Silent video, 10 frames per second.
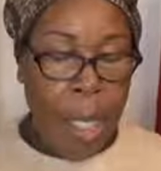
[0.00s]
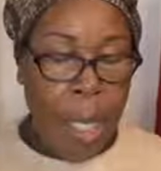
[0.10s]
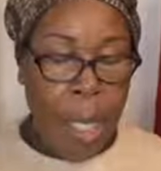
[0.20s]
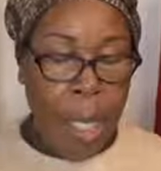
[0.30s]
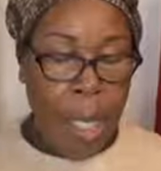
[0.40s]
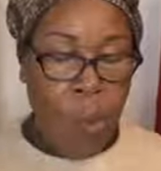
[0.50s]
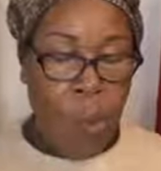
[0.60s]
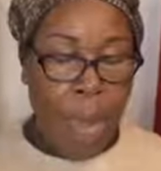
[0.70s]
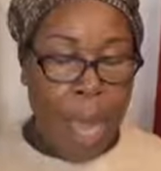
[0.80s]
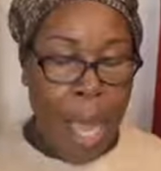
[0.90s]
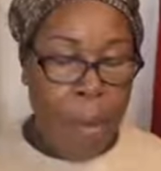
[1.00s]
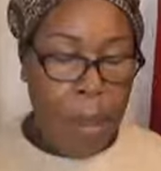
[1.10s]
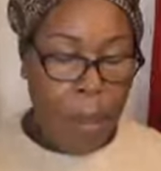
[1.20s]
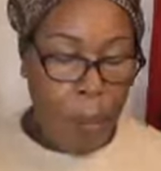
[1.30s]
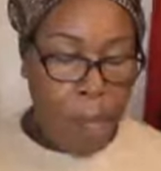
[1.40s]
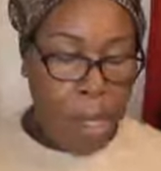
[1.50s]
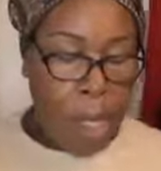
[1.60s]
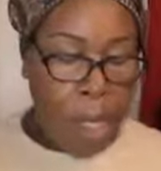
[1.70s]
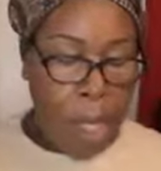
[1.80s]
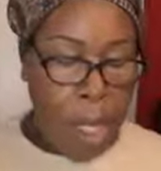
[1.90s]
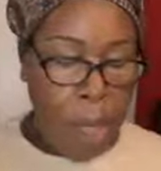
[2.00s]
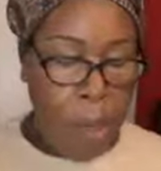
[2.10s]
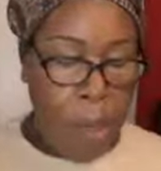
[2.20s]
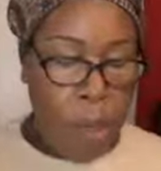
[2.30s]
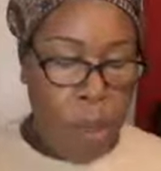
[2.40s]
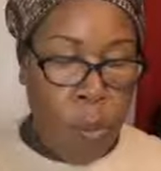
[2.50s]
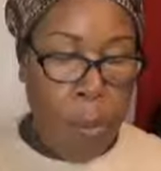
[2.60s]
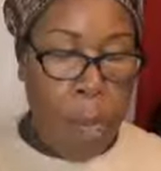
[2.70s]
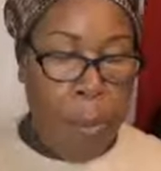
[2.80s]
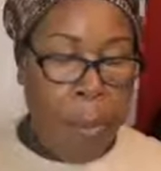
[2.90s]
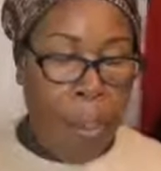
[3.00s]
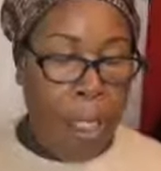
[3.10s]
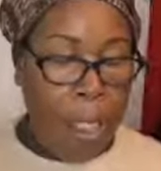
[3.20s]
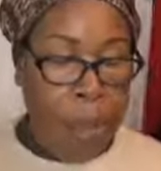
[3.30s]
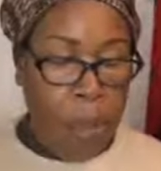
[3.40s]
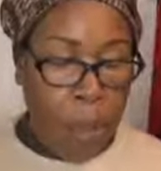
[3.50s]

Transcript: uh, is what happened where uh, Rome, the papacy,